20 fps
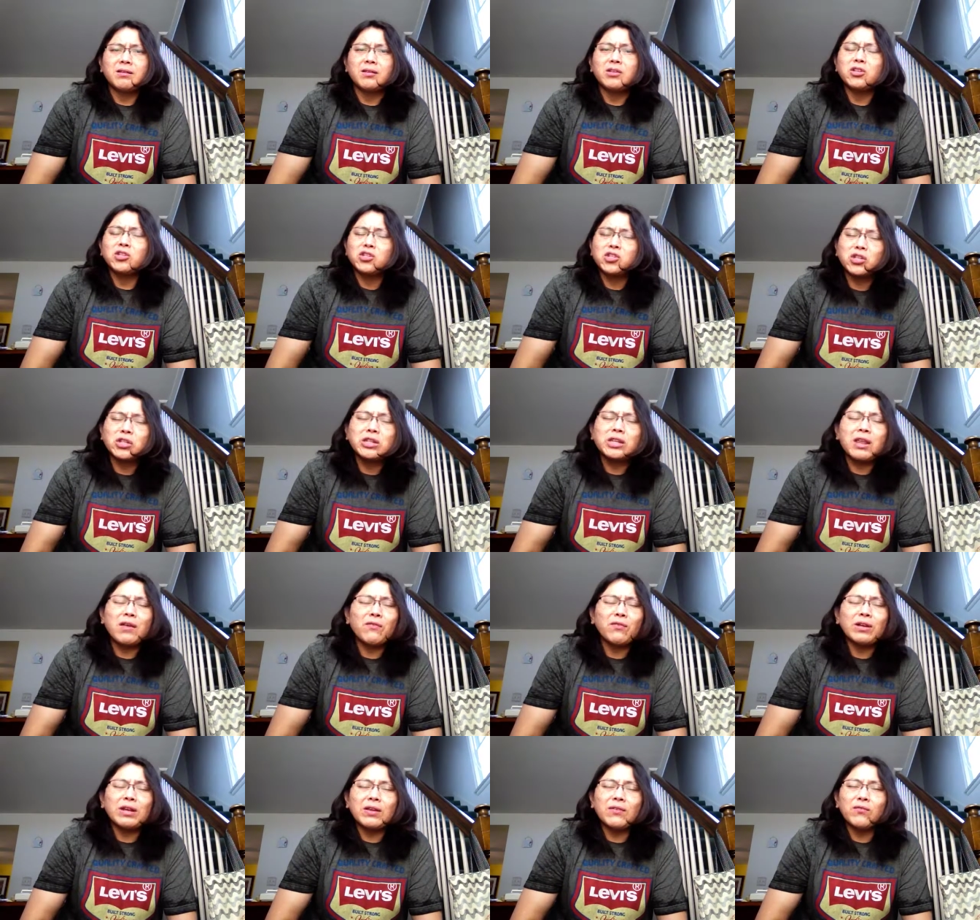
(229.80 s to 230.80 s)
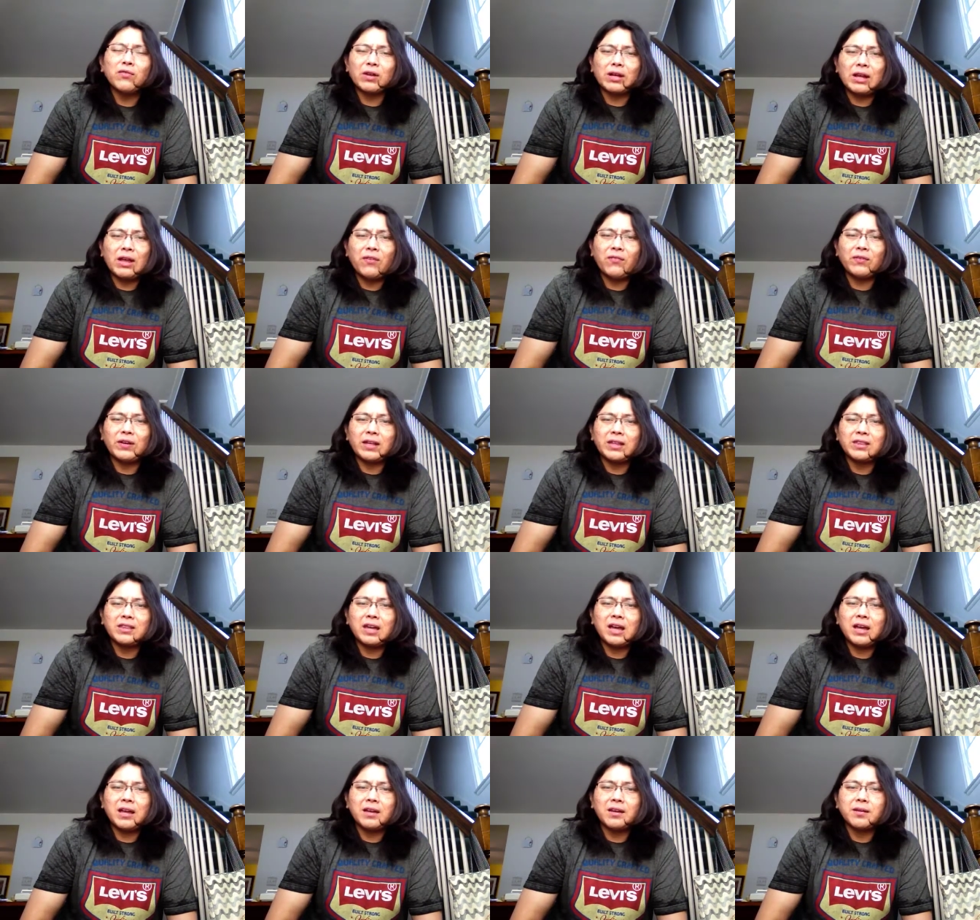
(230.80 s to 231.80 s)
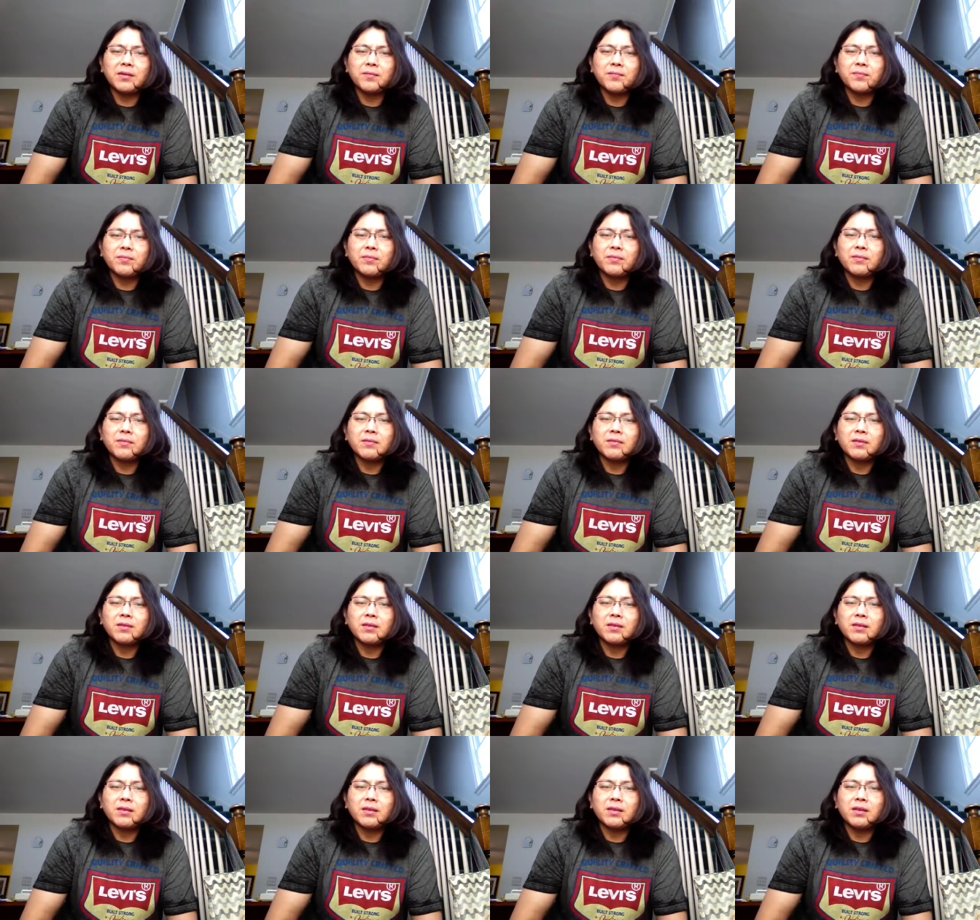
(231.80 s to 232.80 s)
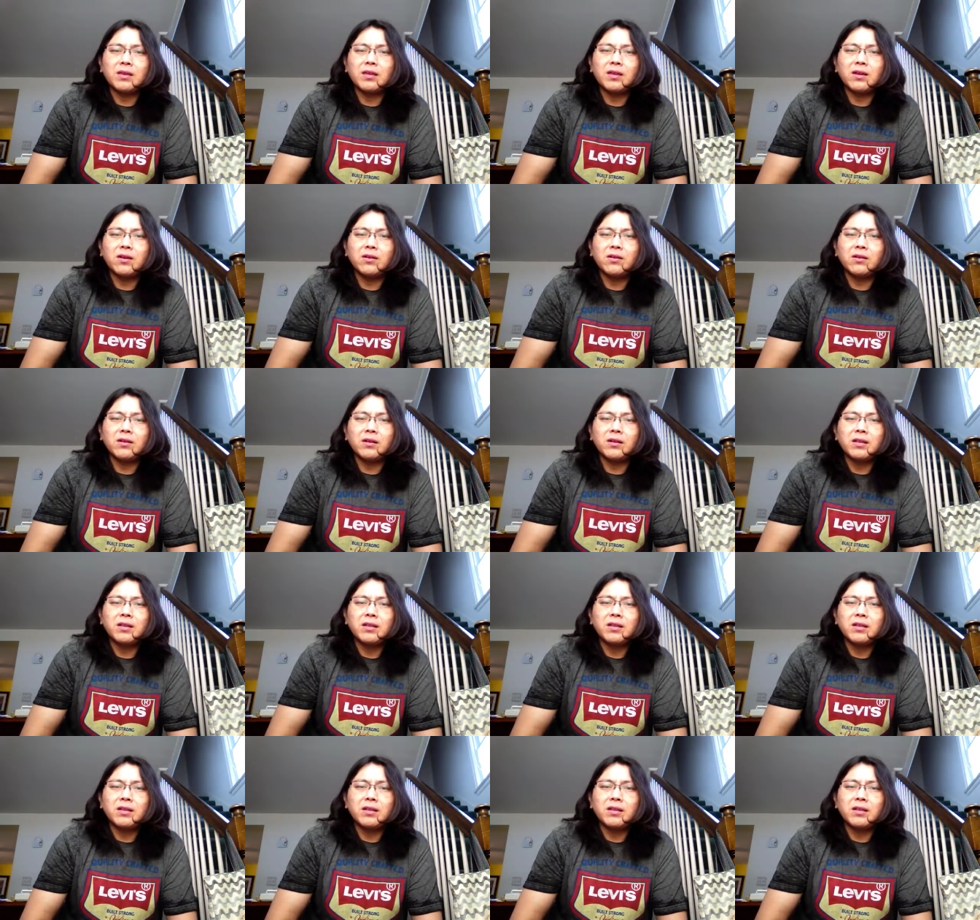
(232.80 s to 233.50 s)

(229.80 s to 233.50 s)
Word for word: You should never live your life like that. You know?